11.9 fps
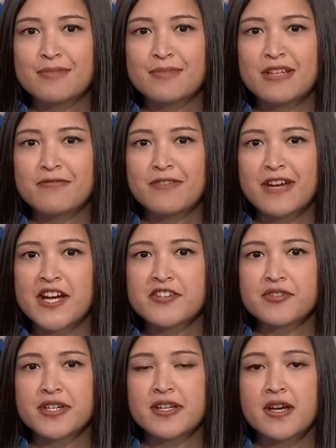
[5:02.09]
S&P
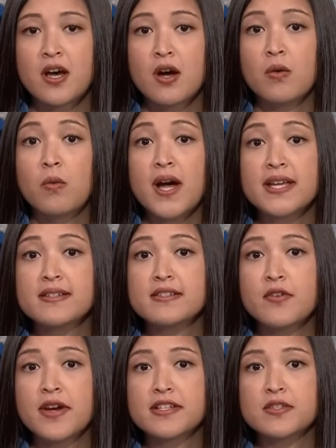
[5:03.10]
500. Why
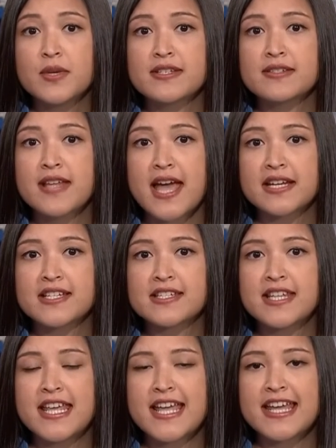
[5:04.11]
does Credit Suisse's
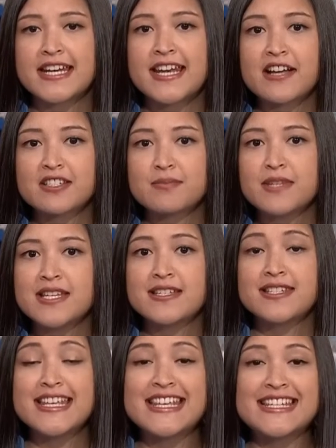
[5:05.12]
analysts think an
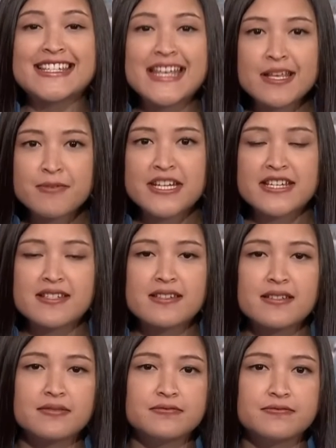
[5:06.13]
announcement is imminent?